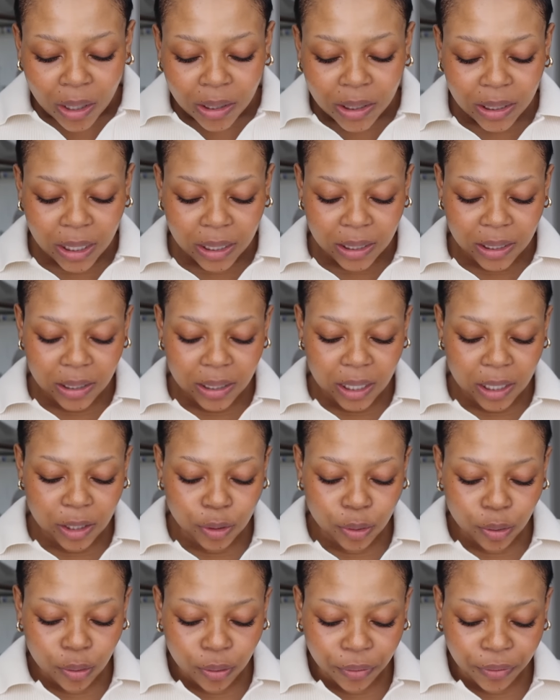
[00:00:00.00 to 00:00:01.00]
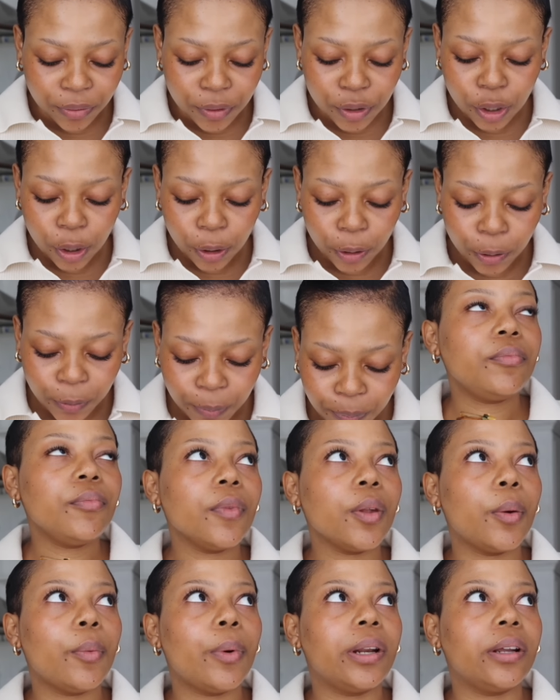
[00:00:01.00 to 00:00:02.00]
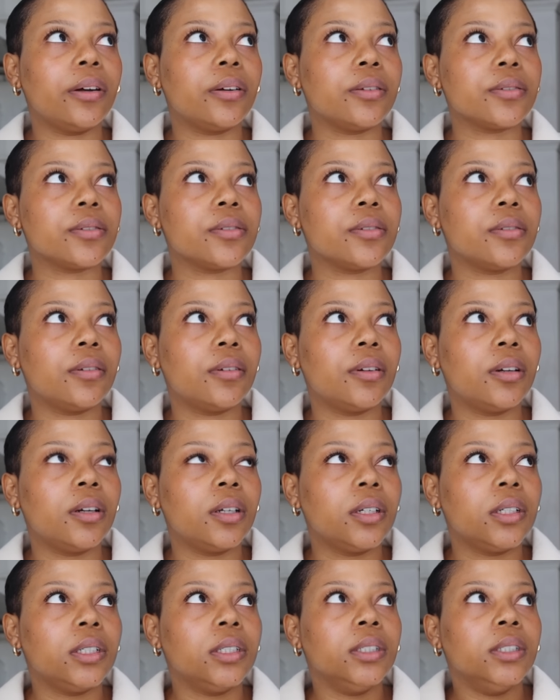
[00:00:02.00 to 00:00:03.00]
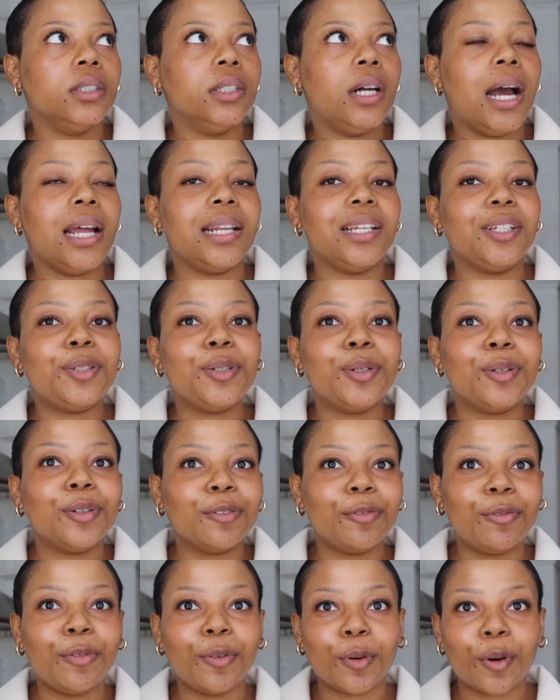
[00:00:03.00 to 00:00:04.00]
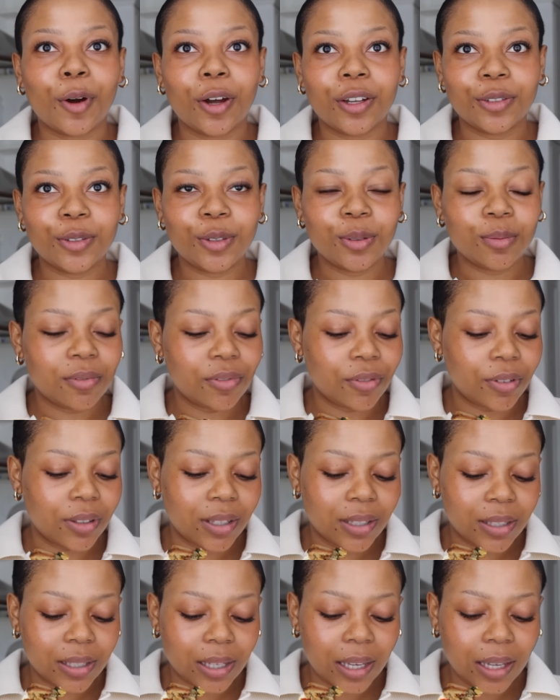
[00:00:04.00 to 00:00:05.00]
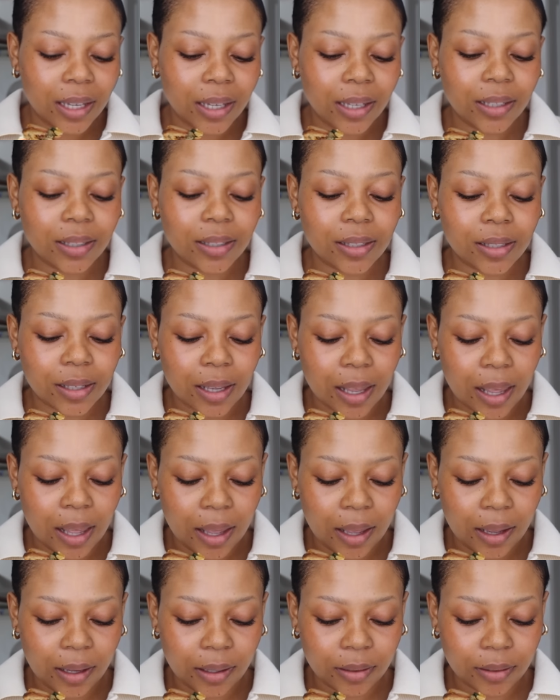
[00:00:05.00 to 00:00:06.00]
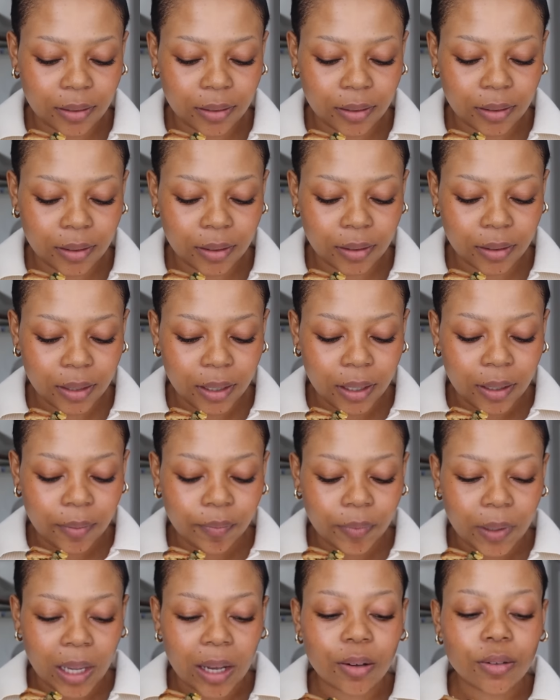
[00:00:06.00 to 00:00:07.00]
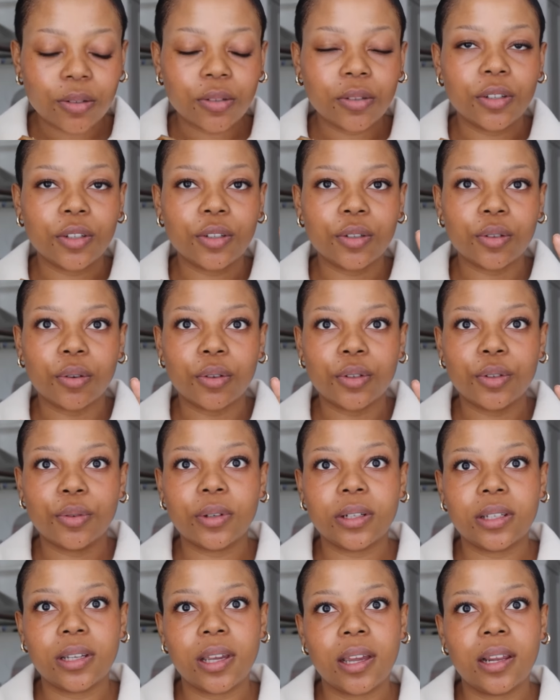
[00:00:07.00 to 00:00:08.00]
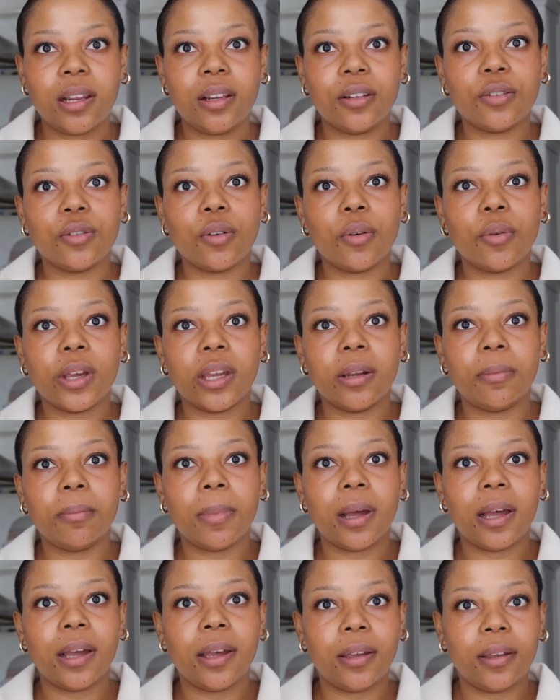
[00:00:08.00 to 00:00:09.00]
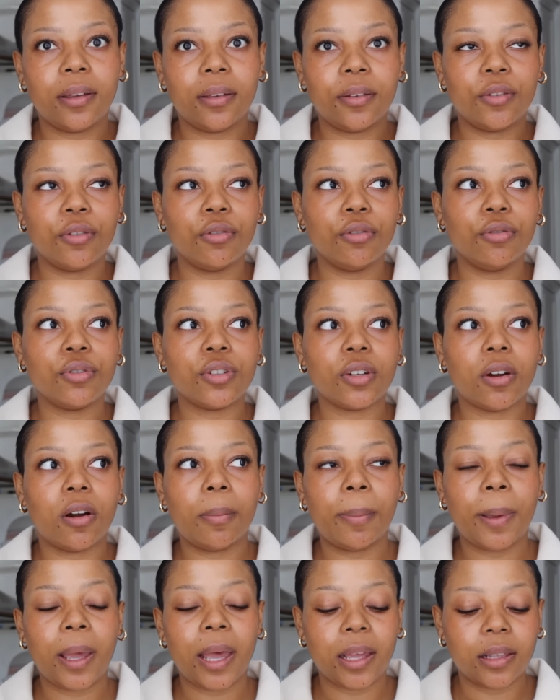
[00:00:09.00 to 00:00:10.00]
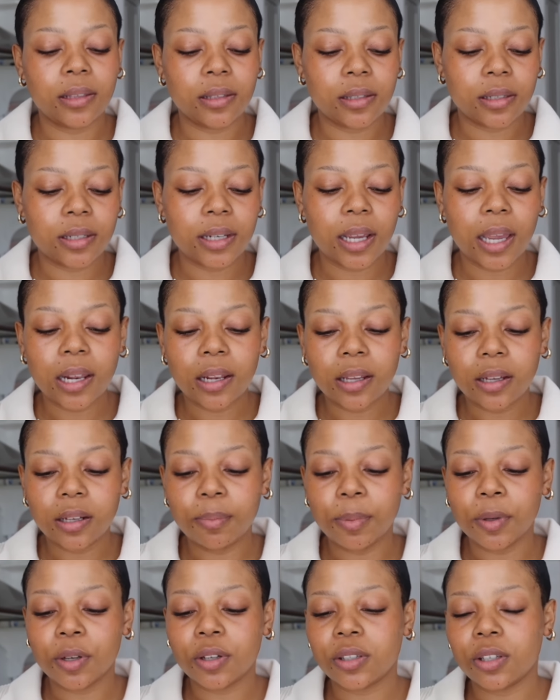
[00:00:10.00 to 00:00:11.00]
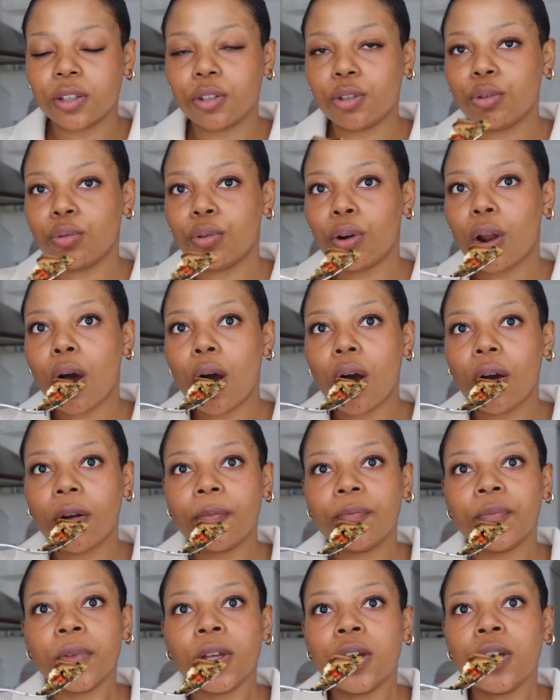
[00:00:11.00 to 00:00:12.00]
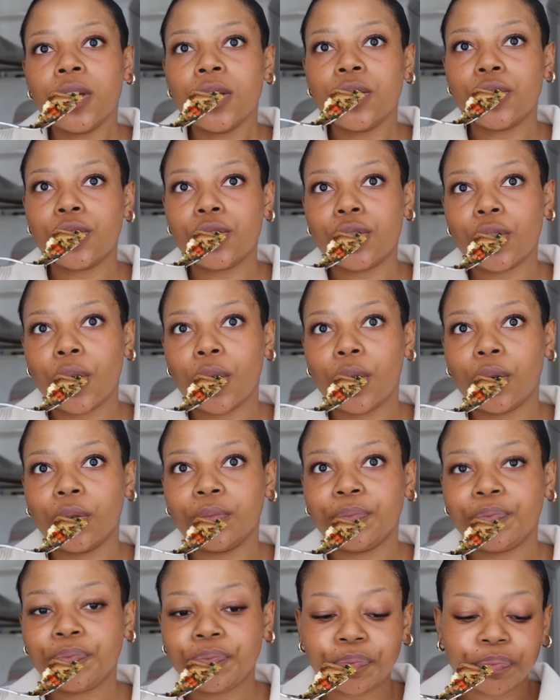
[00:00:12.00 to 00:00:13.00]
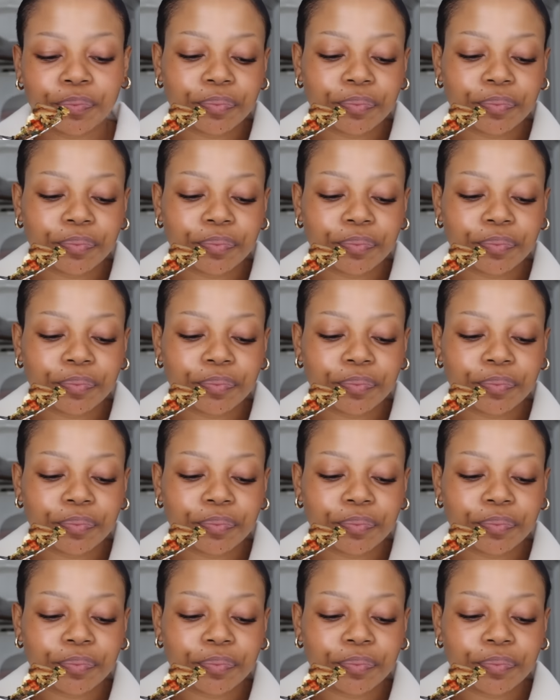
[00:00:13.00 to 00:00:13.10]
She doesn't taste off. So, what else? I need to look for costumes for these kids, and I also need to go to a tailor to go get my new Zara pants tailored because they're too long. So,